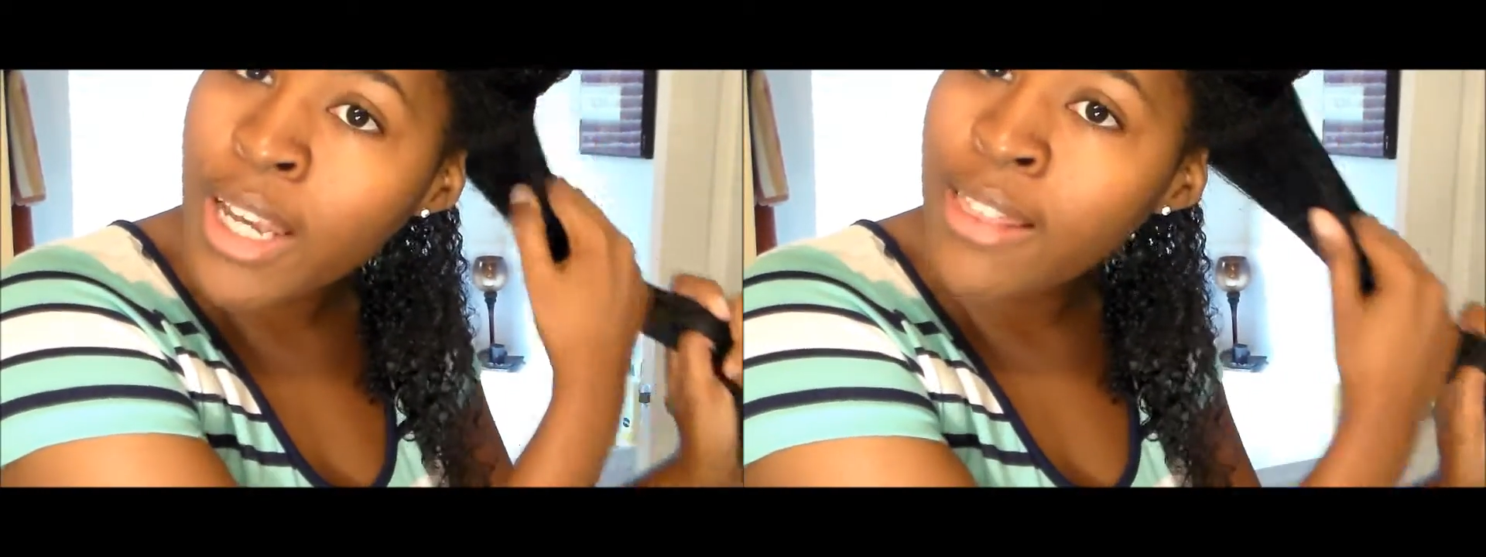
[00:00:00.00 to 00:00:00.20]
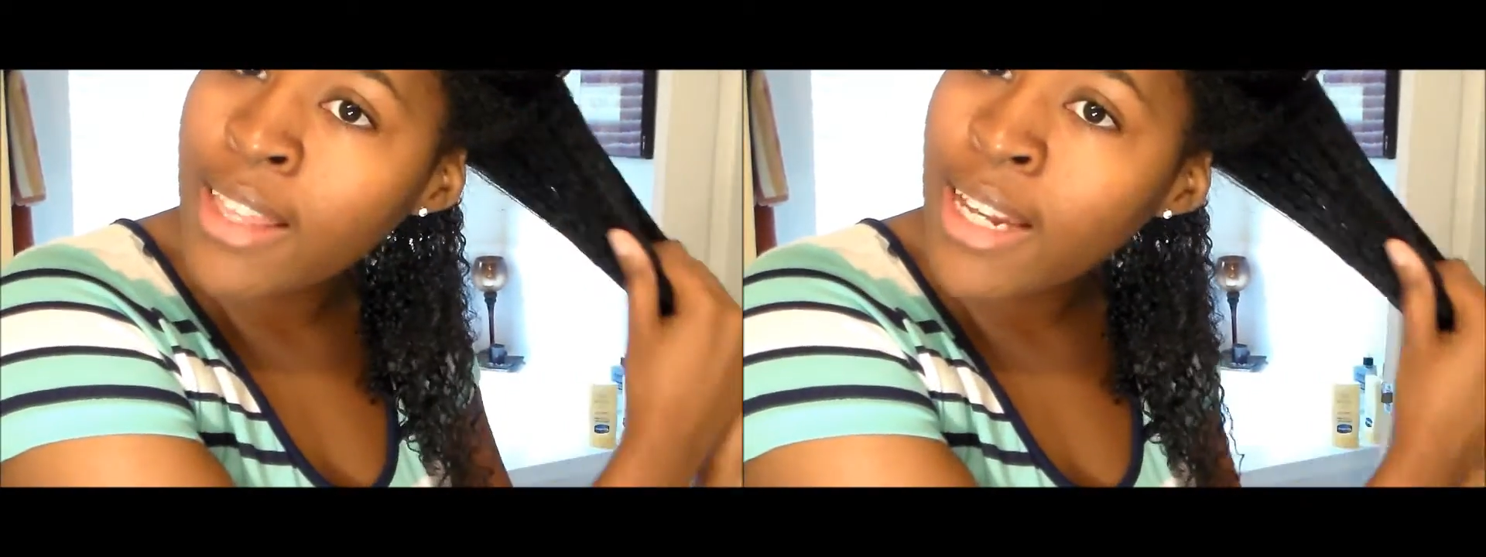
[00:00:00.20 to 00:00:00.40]

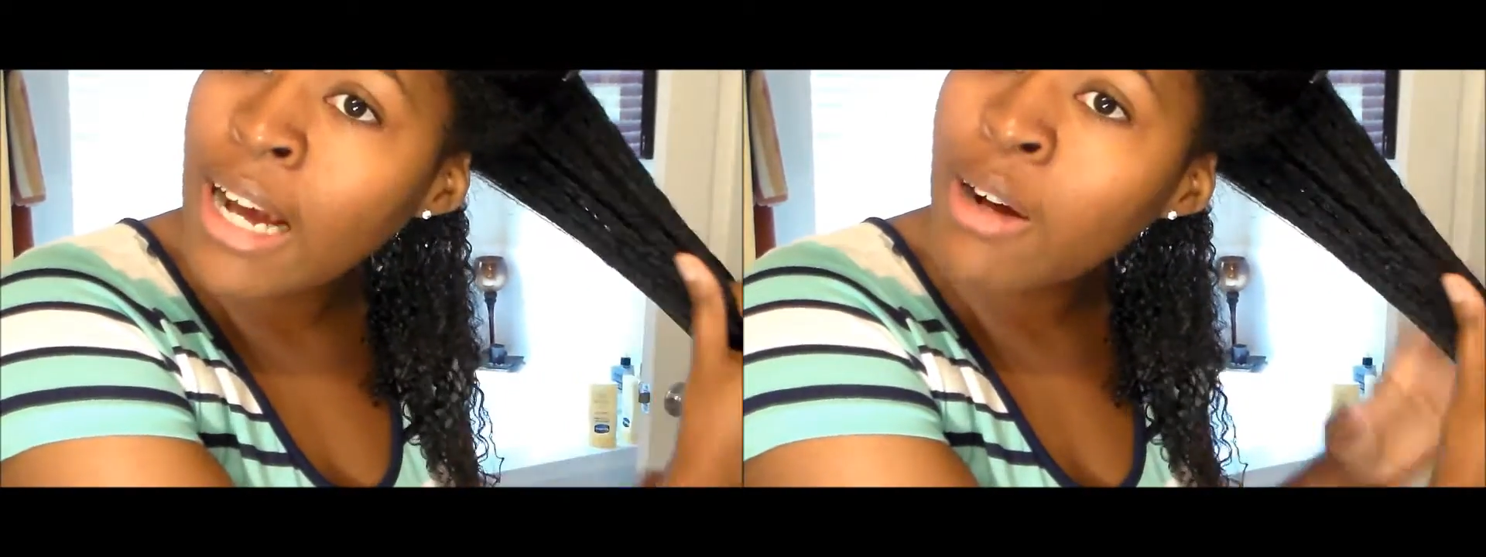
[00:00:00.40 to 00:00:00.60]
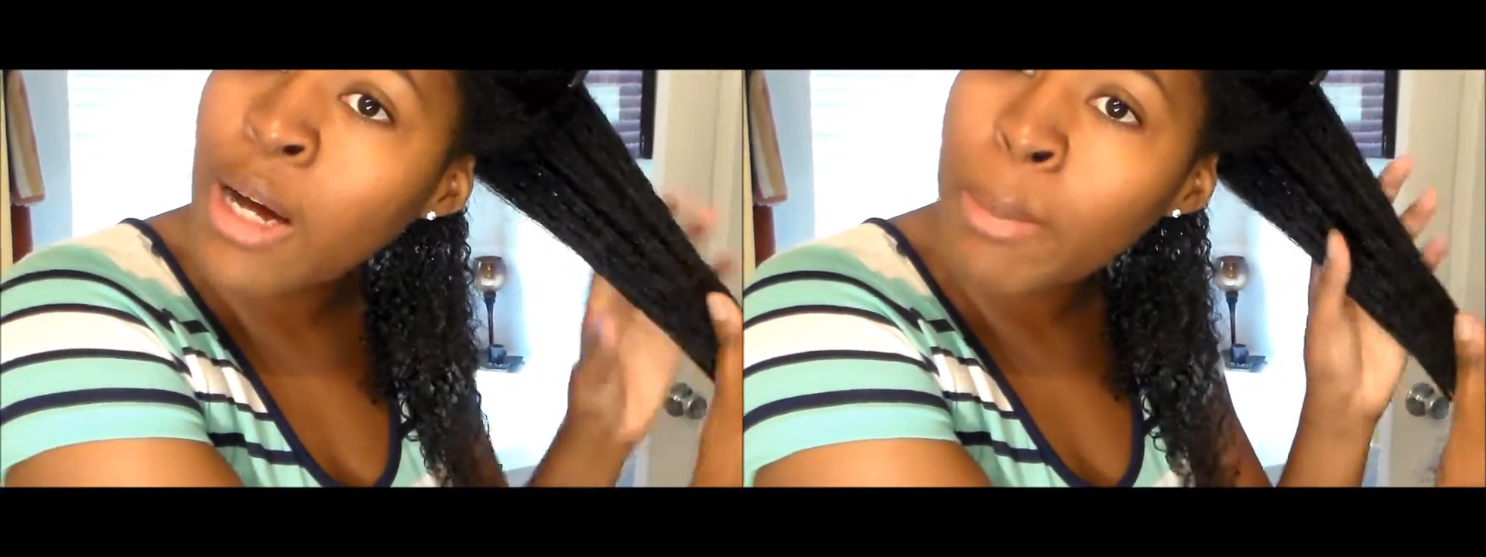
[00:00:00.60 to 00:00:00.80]
and then
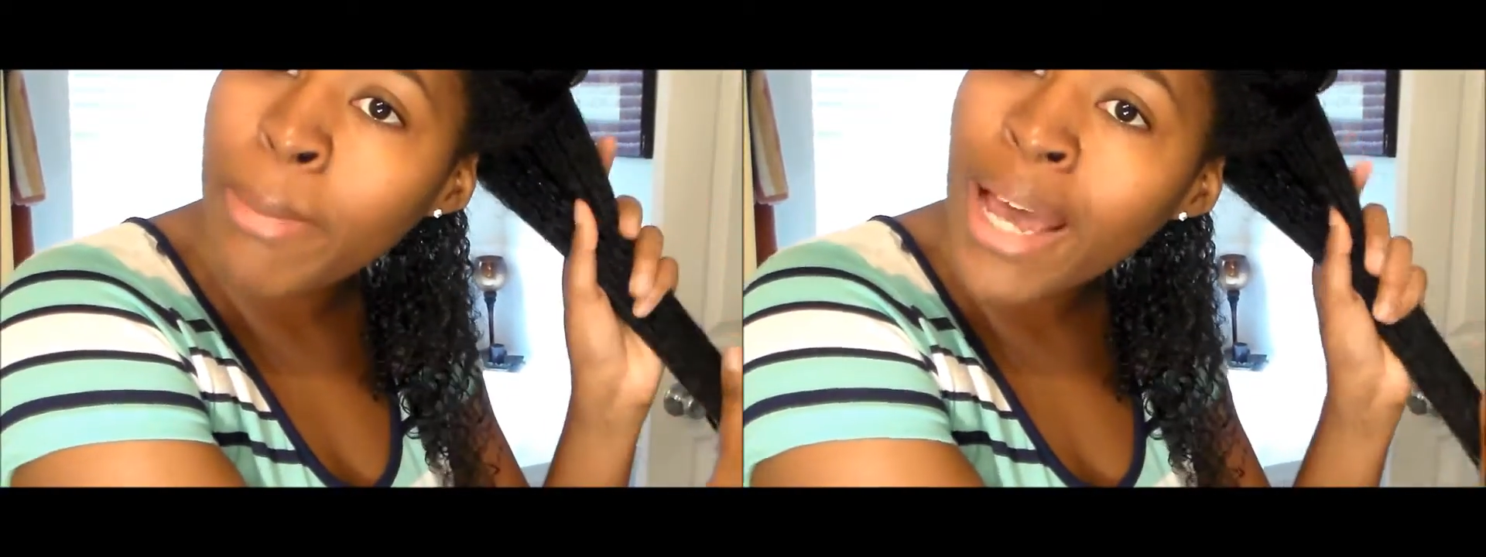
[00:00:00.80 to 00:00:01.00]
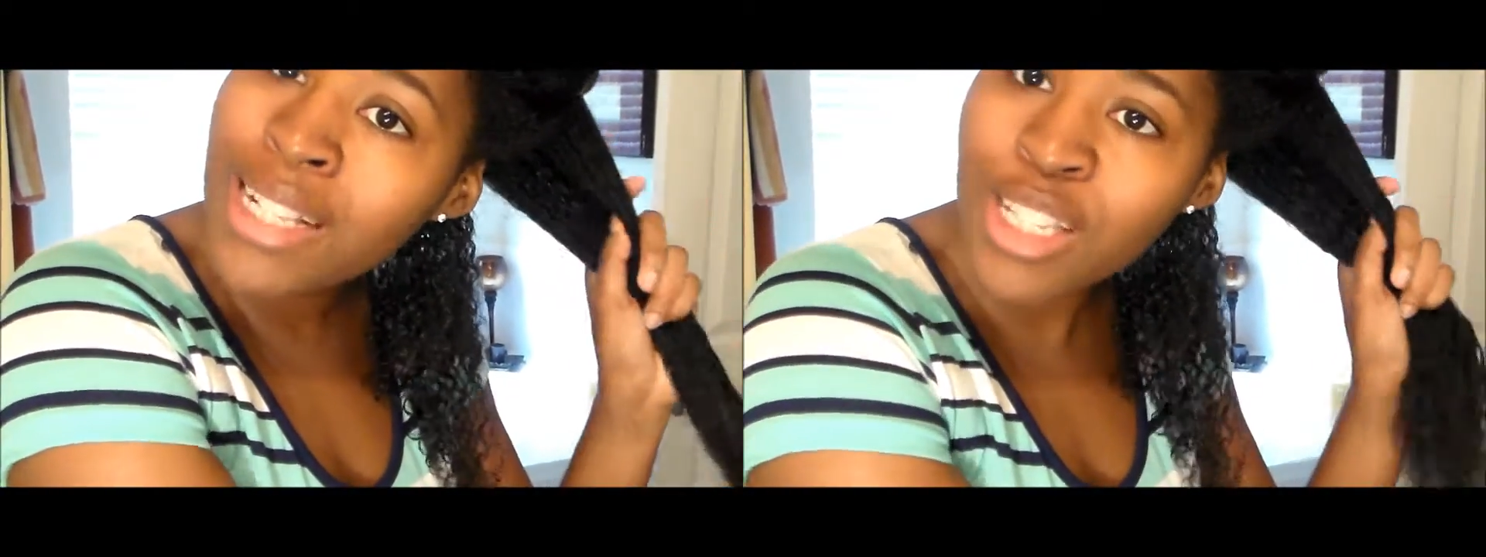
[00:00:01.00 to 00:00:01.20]
I'll come
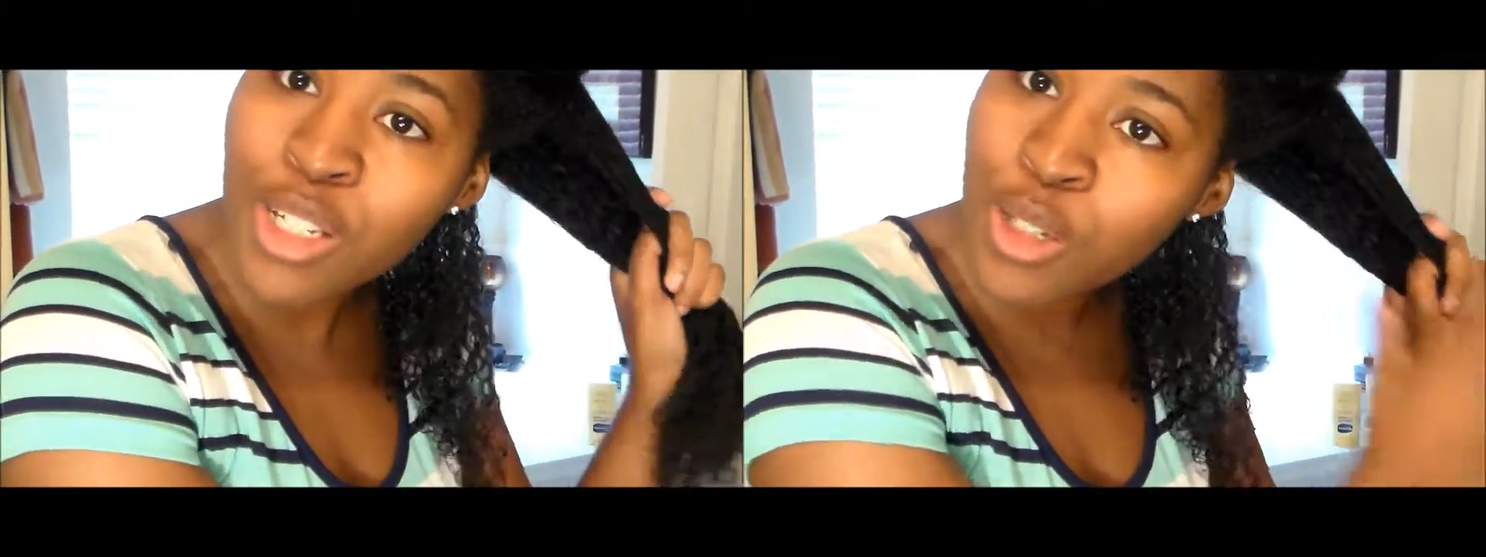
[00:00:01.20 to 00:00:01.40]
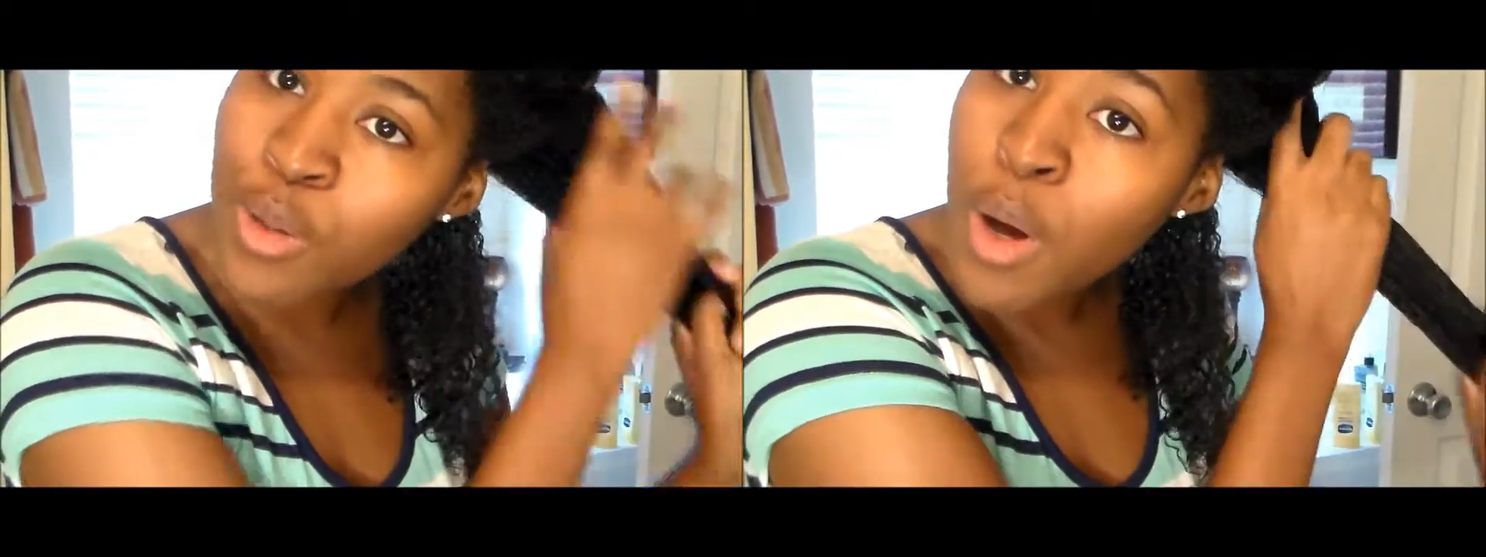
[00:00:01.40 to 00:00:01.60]
back to
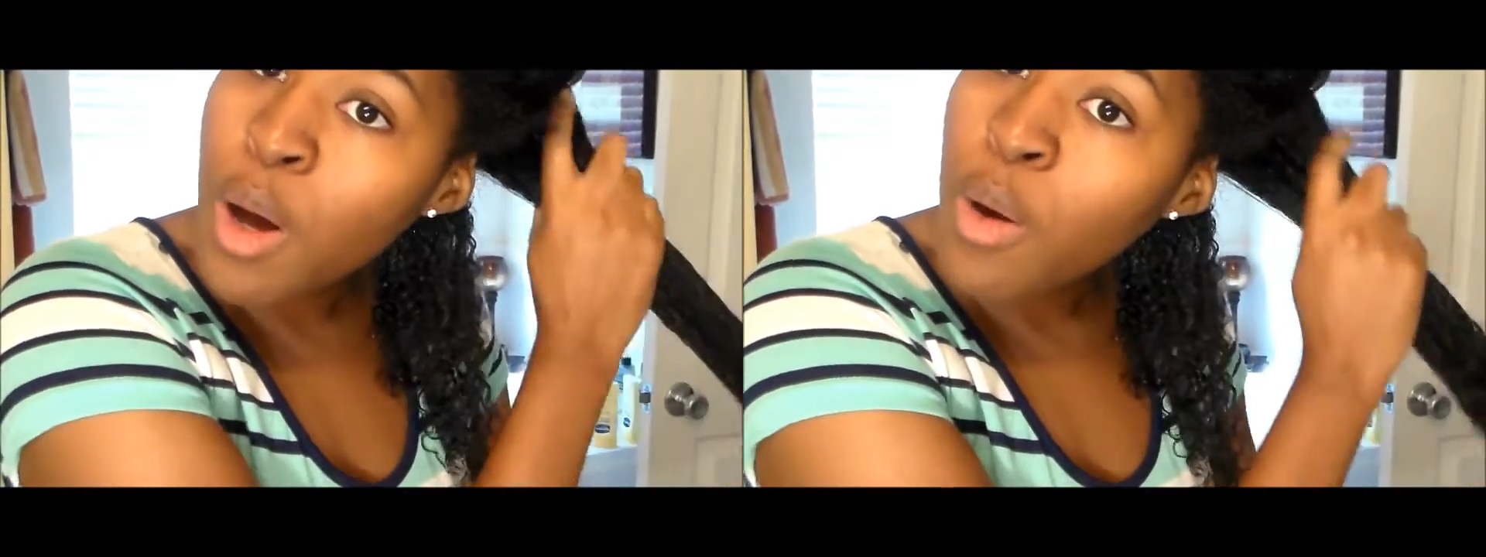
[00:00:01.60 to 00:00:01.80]
you